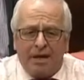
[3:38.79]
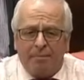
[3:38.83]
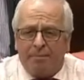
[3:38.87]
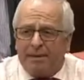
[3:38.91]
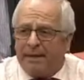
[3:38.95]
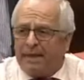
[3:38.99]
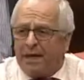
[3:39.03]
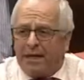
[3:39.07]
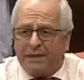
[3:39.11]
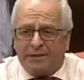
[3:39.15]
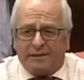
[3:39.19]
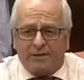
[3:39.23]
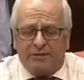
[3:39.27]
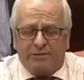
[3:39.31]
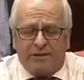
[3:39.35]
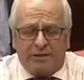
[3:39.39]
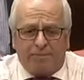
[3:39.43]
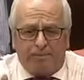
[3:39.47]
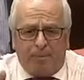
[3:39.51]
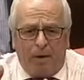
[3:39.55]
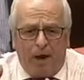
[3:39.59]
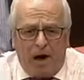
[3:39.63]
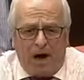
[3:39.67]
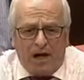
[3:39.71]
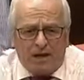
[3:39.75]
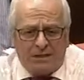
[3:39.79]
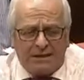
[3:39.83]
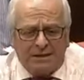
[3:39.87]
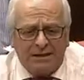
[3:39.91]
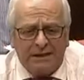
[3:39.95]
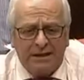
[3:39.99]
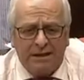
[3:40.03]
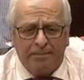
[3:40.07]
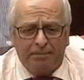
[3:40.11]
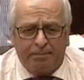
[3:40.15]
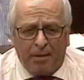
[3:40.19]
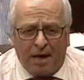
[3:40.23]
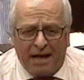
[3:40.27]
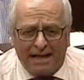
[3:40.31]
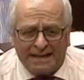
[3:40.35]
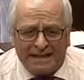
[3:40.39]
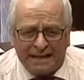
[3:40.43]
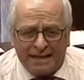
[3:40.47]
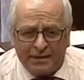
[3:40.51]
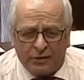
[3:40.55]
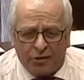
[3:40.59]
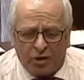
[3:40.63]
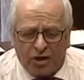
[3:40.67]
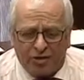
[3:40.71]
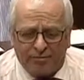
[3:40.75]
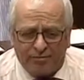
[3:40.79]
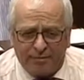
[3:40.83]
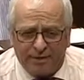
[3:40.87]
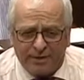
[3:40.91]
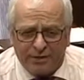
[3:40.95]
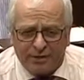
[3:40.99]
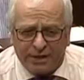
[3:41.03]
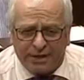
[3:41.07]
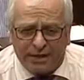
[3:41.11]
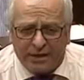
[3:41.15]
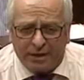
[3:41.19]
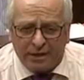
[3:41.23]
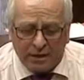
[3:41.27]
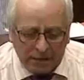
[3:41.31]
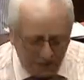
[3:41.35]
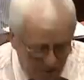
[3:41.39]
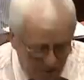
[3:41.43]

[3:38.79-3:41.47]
because you've the posh boys in the government here.